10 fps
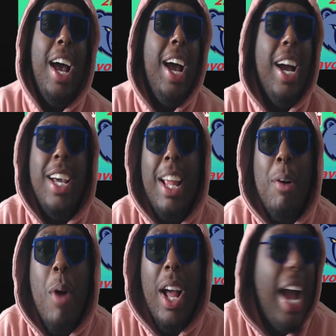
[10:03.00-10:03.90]
I couldn't
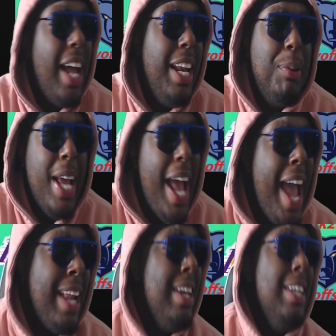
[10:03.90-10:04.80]
why I couldn't
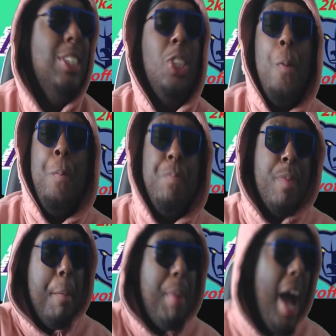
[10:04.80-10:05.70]
react. So
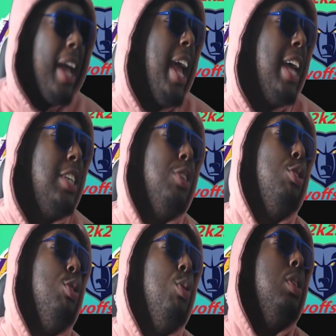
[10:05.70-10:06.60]
podcast on
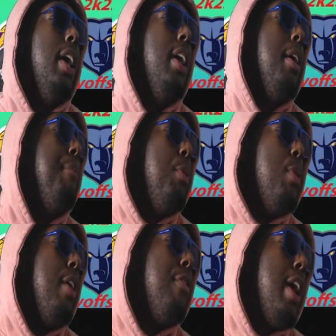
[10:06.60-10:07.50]
Tuesday. Be
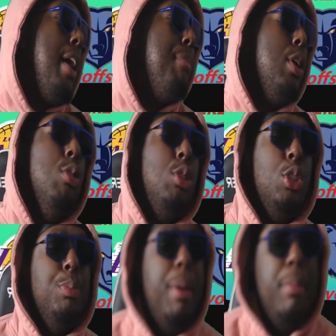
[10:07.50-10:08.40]
ready for that. But
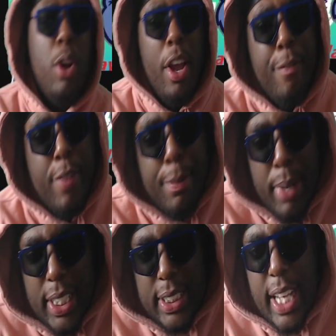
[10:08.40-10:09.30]
YouTube, let me know how you felt
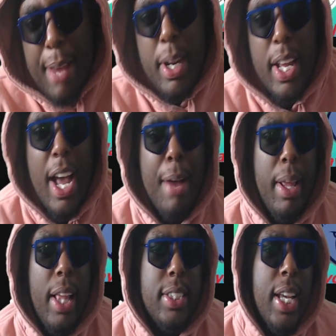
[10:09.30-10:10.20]
about this game in the
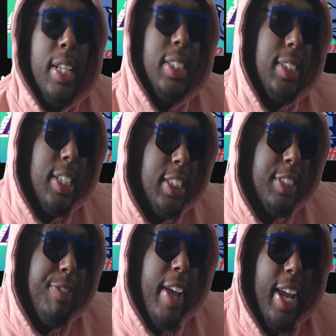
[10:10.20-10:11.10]
comments. Suns
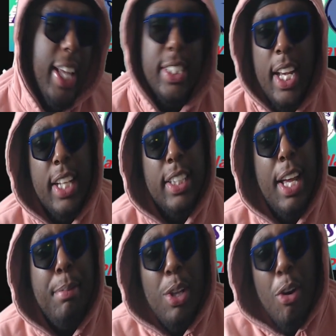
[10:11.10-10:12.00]
fans,
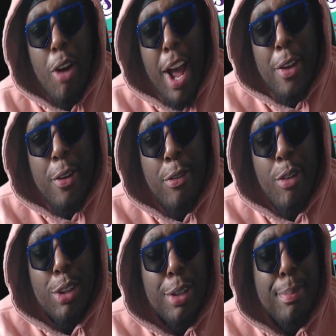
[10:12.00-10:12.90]
let me know how you
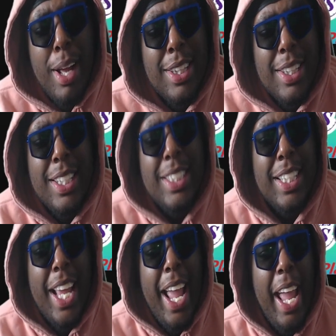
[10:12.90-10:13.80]
felt about this
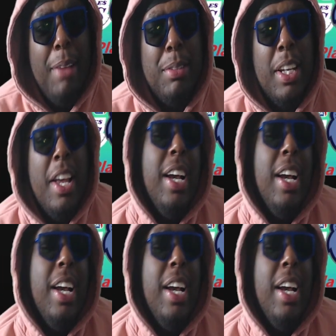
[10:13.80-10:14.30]
games.